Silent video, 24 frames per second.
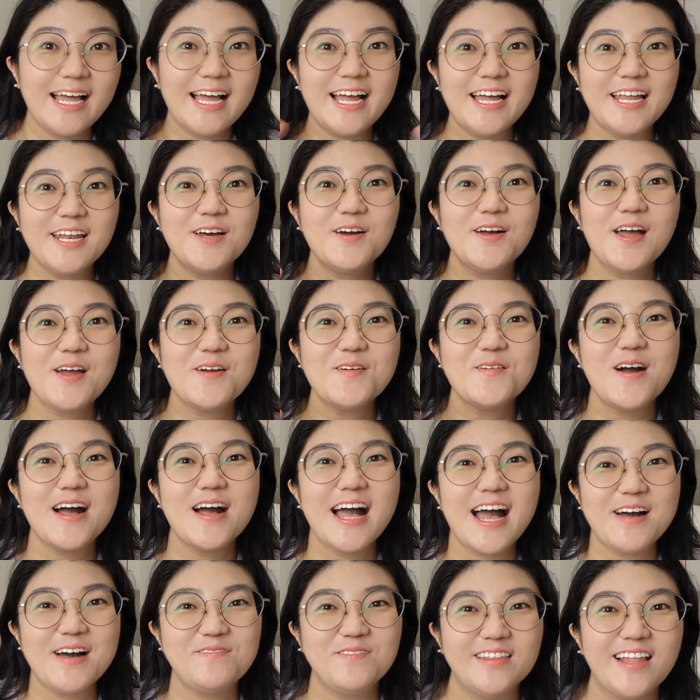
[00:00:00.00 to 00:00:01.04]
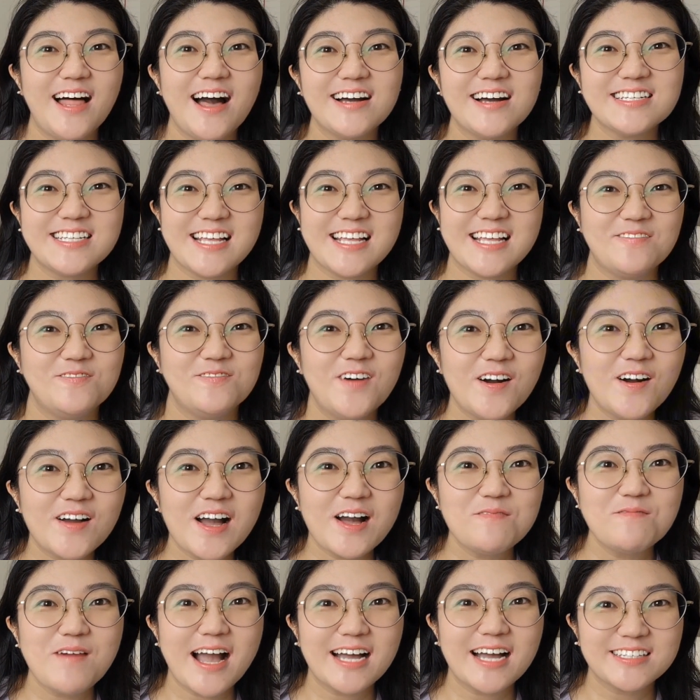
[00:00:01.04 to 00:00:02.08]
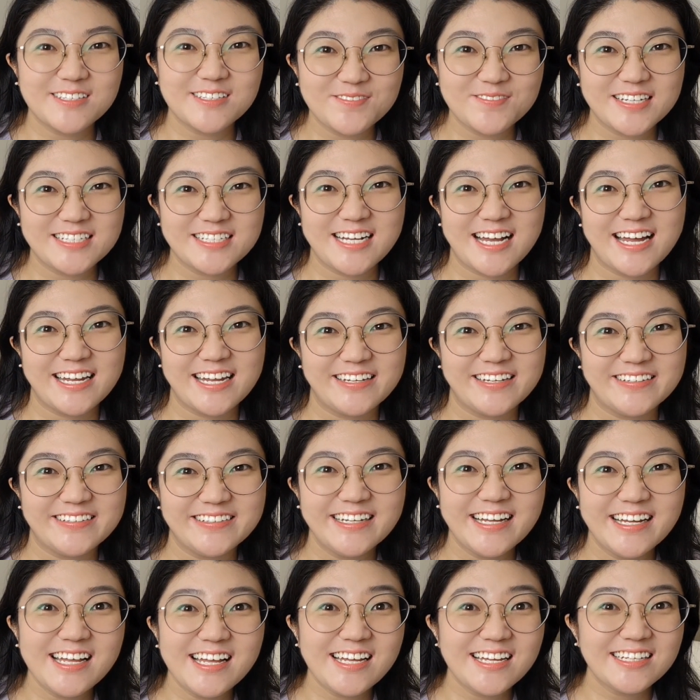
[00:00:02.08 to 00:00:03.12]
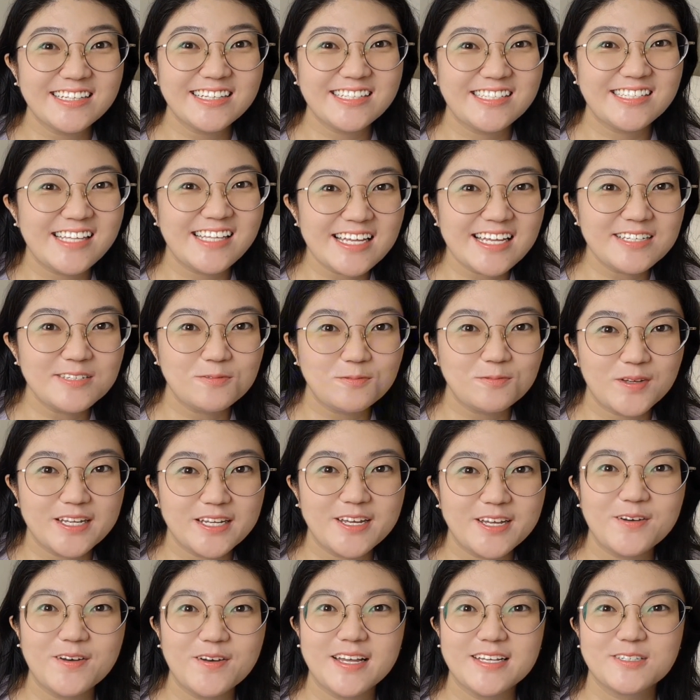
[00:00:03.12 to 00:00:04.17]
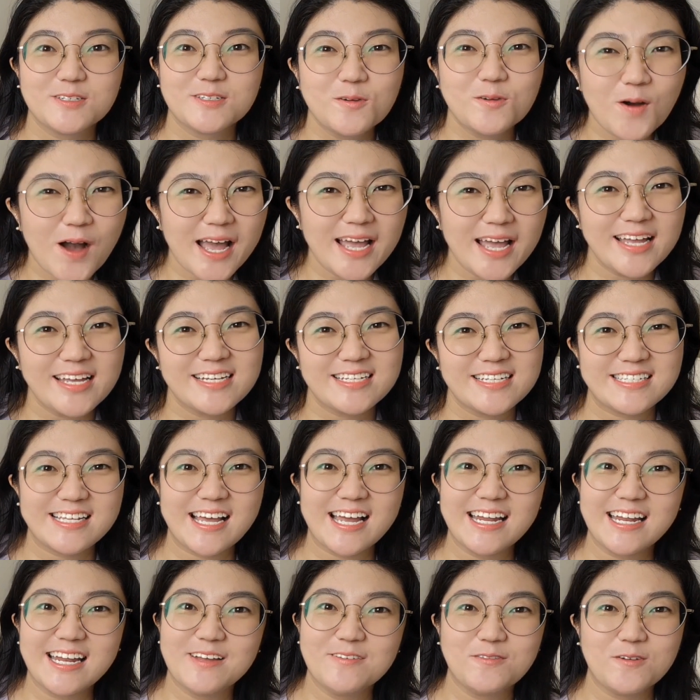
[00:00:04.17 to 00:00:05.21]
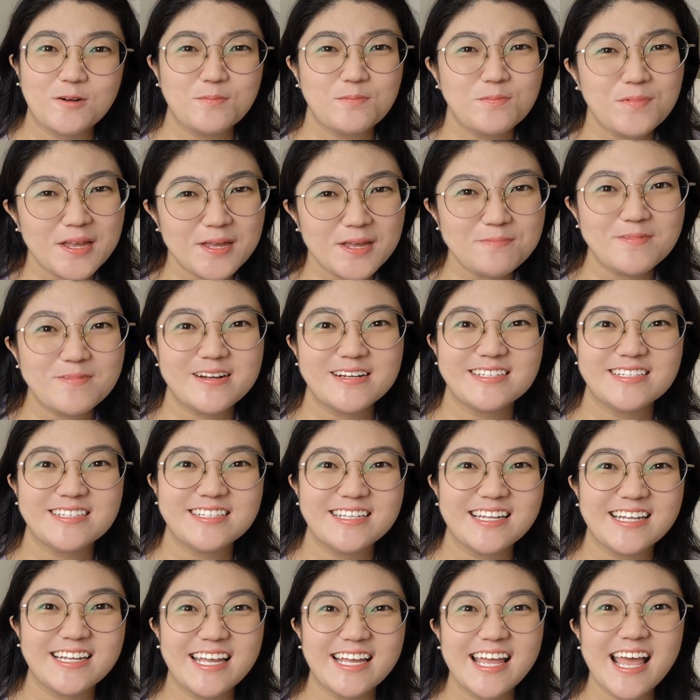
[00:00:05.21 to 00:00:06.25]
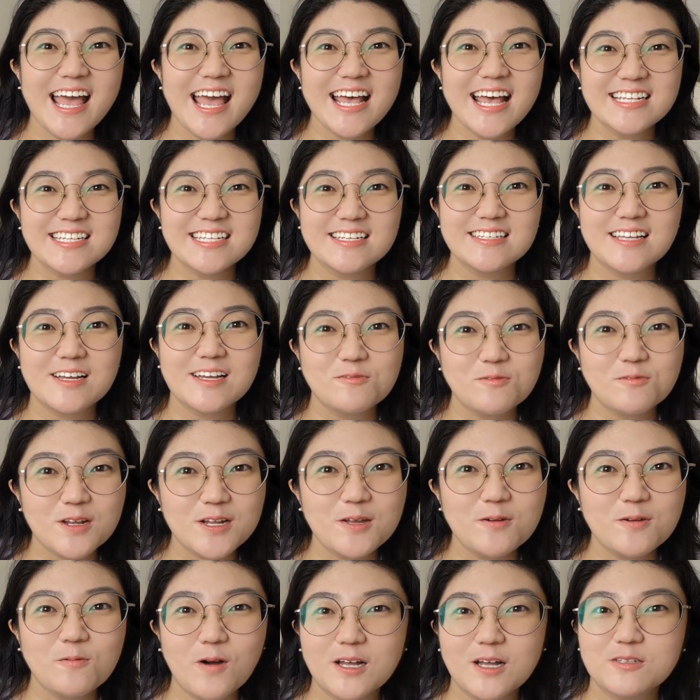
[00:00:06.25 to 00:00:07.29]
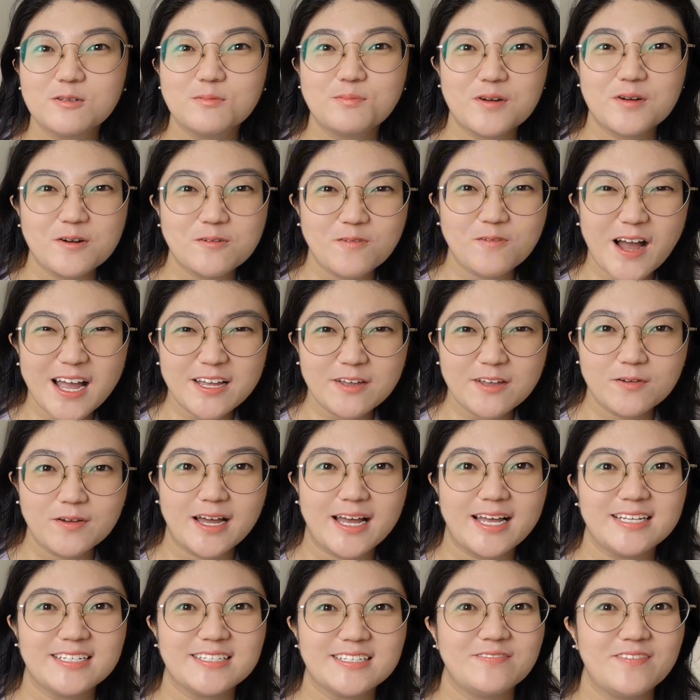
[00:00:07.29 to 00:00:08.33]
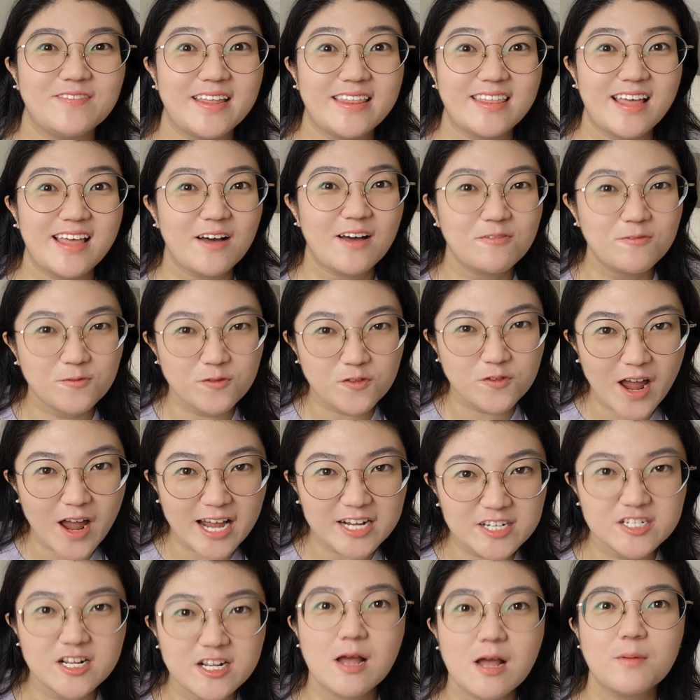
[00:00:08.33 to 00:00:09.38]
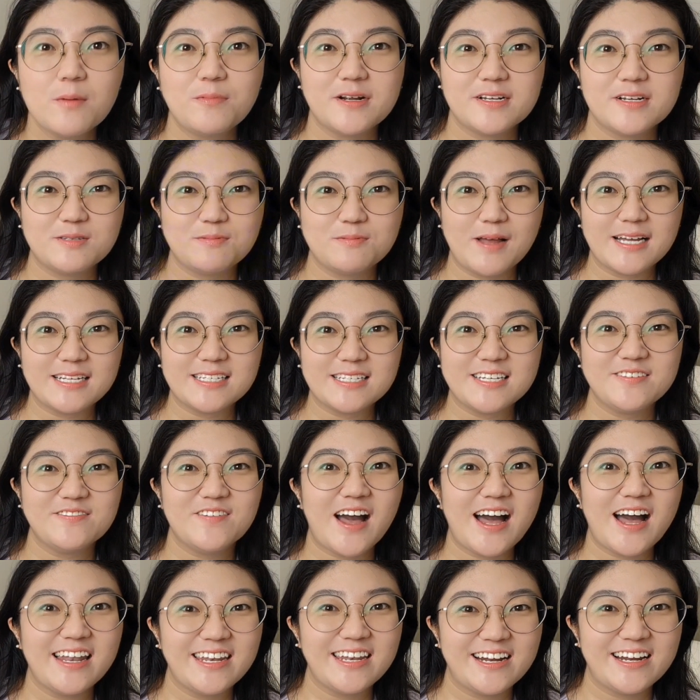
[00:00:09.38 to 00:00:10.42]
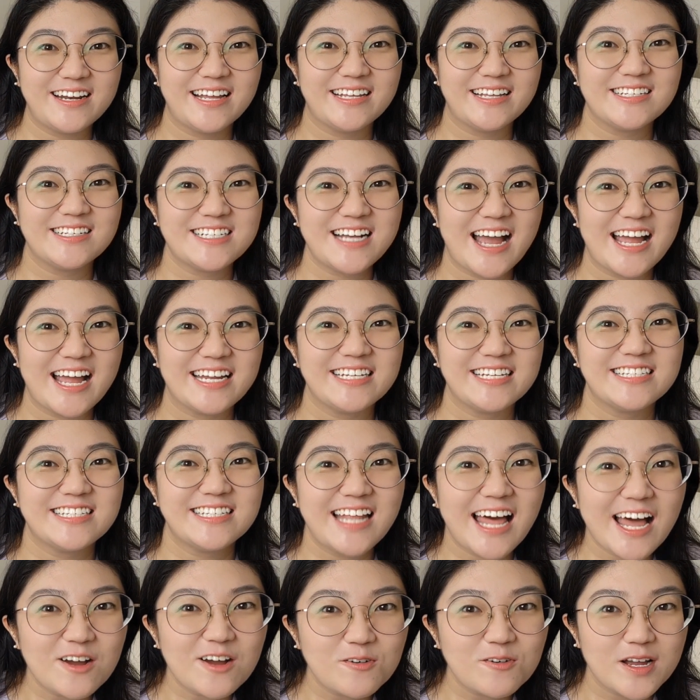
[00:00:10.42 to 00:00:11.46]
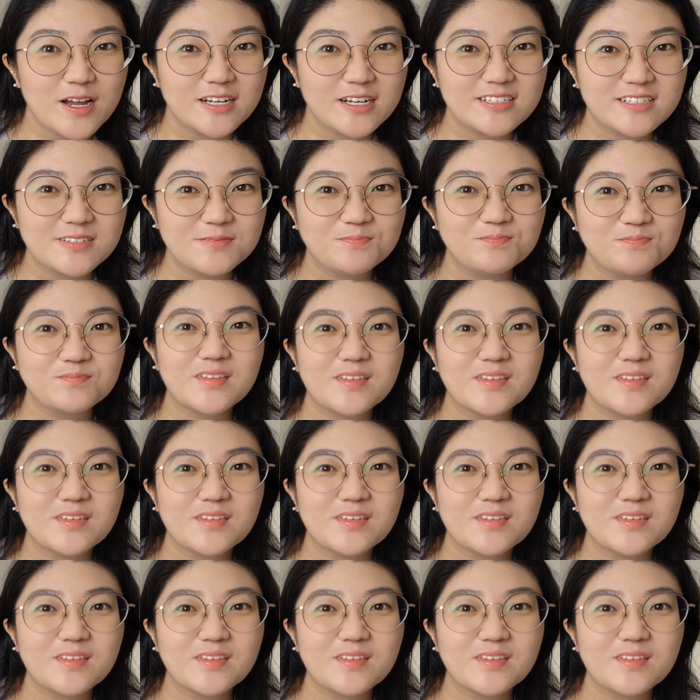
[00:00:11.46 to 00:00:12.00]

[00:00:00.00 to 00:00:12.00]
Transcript: Hello everyone, I'm Lux and welcome back to my channel. Today's video is quite exciting for me personally since I really want to provide you guys with a fresh perspective on learning the Chinese language.